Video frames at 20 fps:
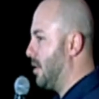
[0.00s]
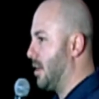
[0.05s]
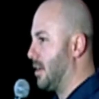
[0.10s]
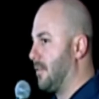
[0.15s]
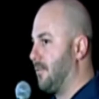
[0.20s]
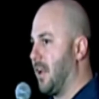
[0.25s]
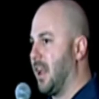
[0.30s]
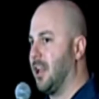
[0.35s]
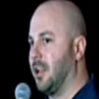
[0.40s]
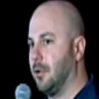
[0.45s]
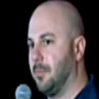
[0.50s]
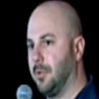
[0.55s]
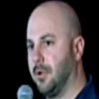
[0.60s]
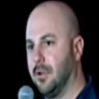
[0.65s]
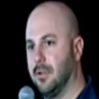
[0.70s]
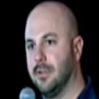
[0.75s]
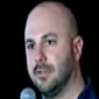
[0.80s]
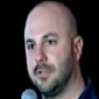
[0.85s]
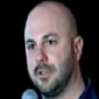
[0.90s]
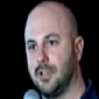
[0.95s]
lug
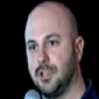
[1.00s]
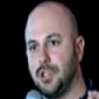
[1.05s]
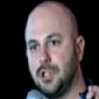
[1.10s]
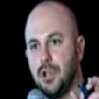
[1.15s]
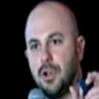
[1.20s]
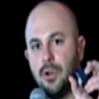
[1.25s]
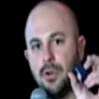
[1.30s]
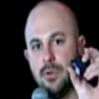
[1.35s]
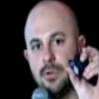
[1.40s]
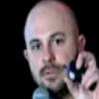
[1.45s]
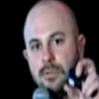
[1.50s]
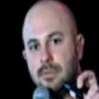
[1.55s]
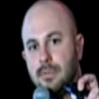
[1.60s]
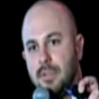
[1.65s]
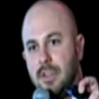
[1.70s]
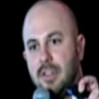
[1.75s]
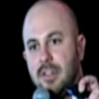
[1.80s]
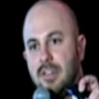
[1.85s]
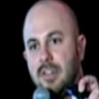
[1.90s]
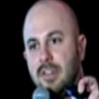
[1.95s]
available to show
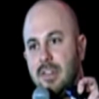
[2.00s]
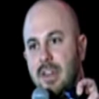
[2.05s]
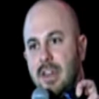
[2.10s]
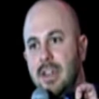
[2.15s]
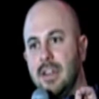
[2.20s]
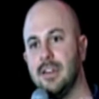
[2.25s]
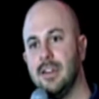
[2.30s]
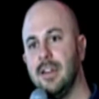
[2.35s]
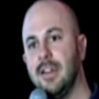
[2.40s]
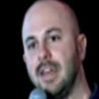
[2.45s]
this is it,